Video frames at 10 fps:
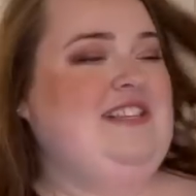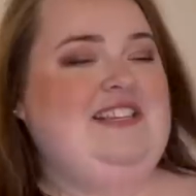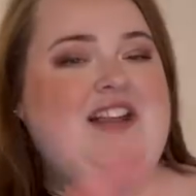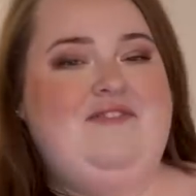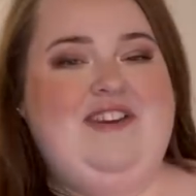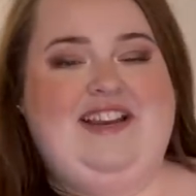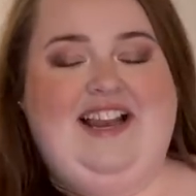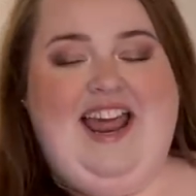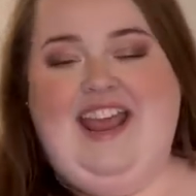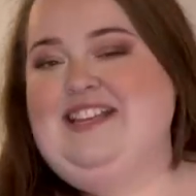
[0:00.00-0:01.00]
lovely
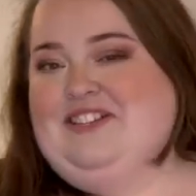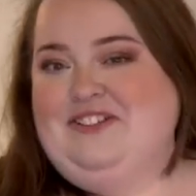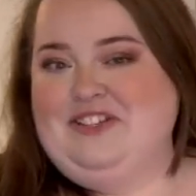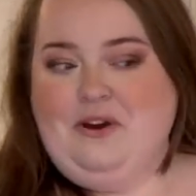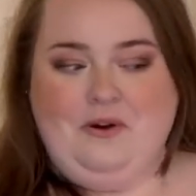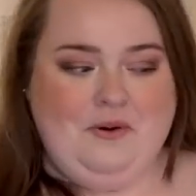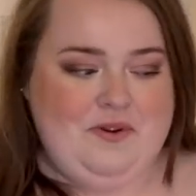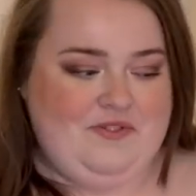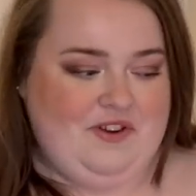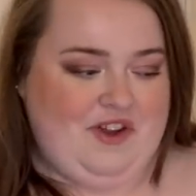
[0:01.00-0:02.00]
little ASOS haul
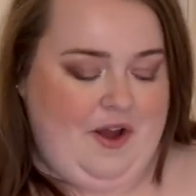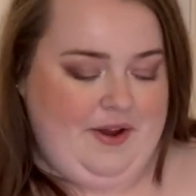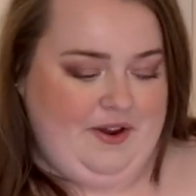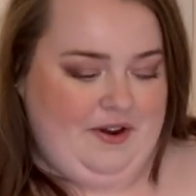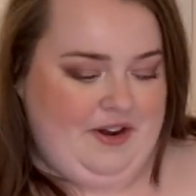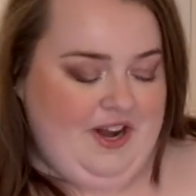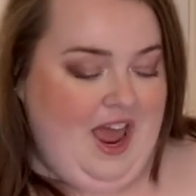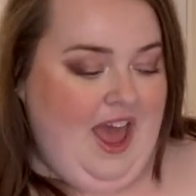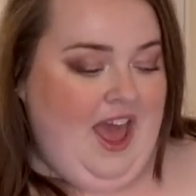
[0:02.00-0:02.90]
we've got going on.